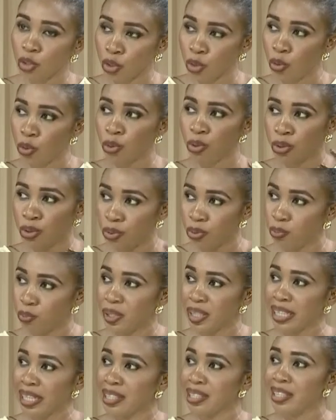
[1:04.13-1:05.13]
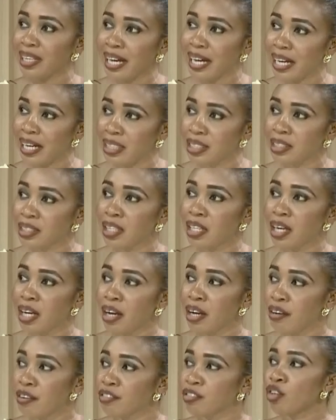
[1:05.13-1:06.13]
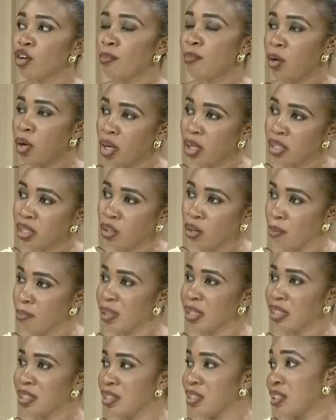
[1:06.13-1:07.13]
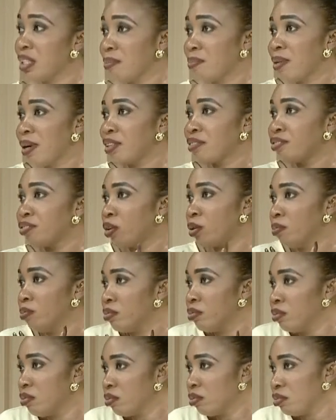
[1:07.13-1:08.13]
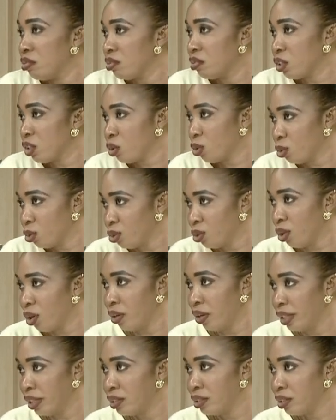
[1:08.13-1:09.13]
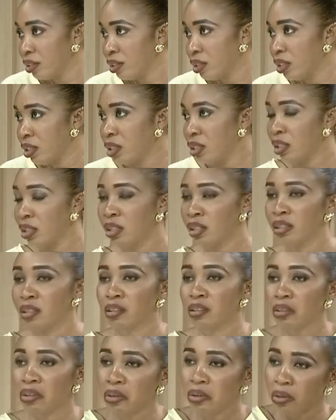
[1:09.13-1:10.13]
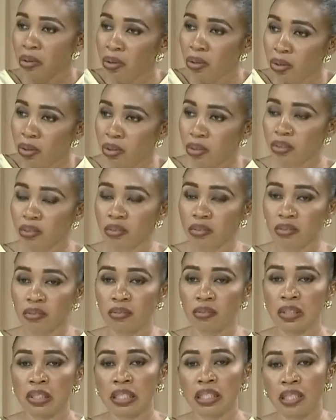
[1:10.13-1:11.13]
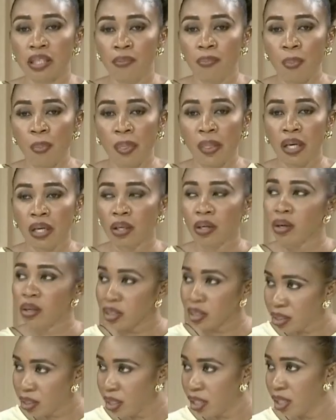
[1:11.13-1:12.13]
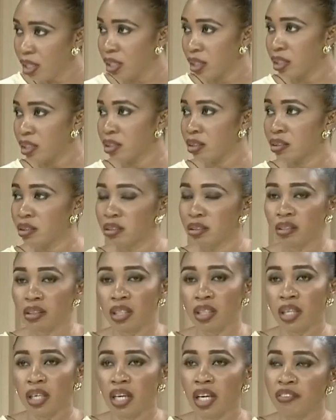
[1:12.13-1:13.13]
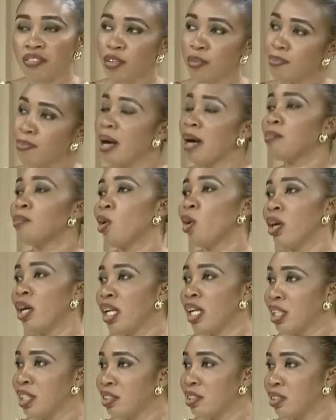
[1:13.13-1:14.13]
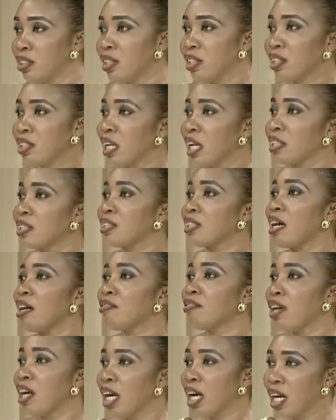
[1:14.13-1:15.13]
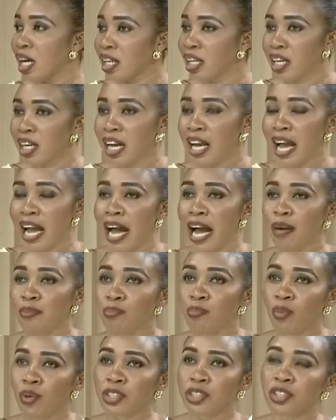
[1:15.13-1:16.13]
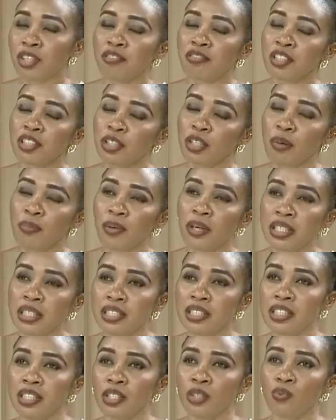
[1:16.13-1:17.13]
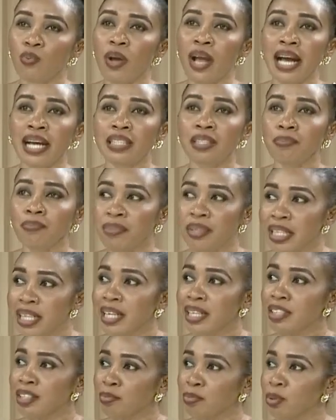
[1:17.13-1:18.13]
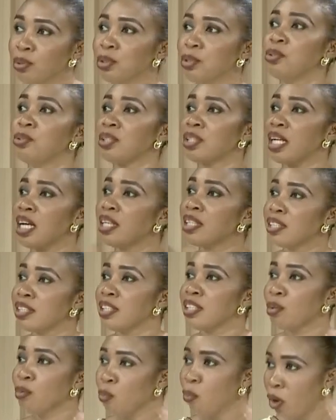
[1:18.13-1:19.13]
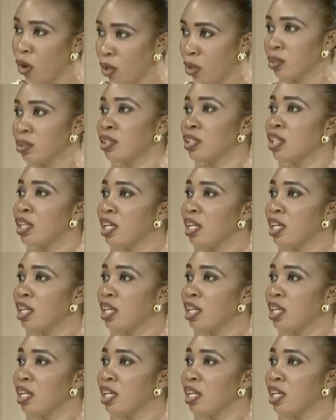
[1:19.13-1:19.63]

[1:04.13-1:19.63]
good we can get from other commodities apart from crude oil, cocoa, cotton, even palm oil, cassava. And most of these commodities, we are the biggest producers in the world.